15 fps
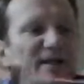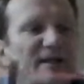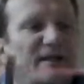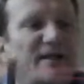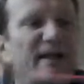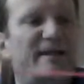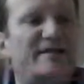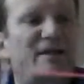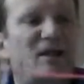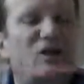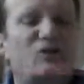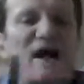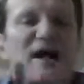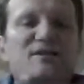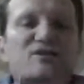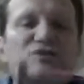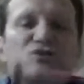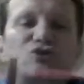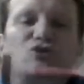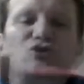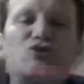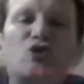in their
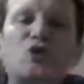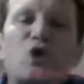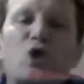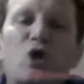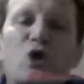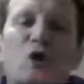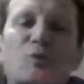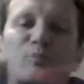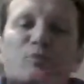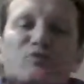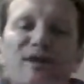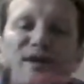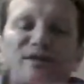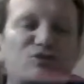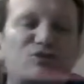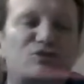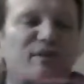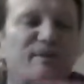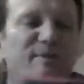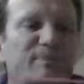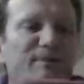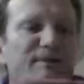grandeur
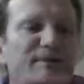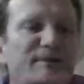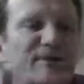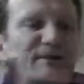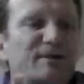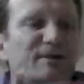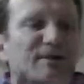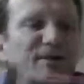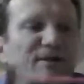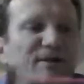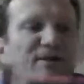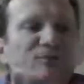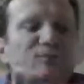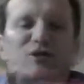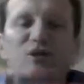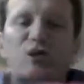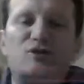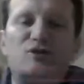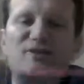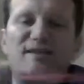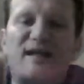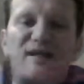professorship,
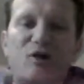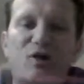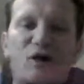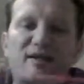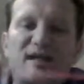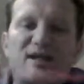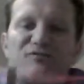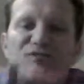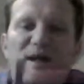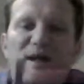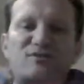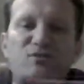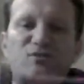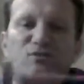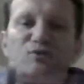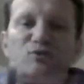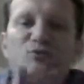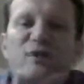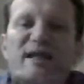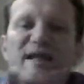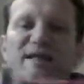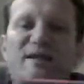regurgitating all the information,
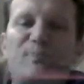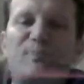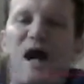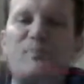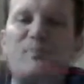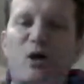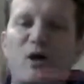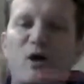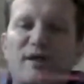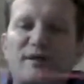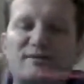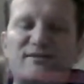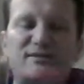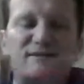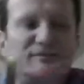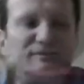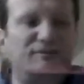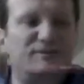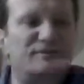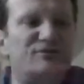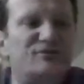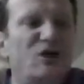reading PowerPoints.
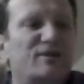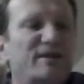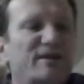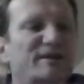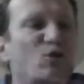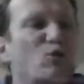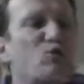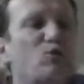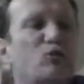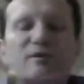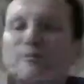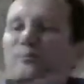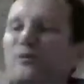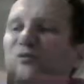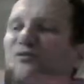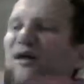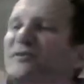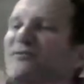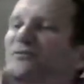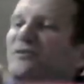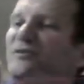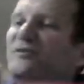That's all they do, them
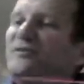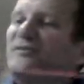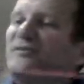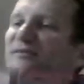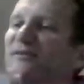professors is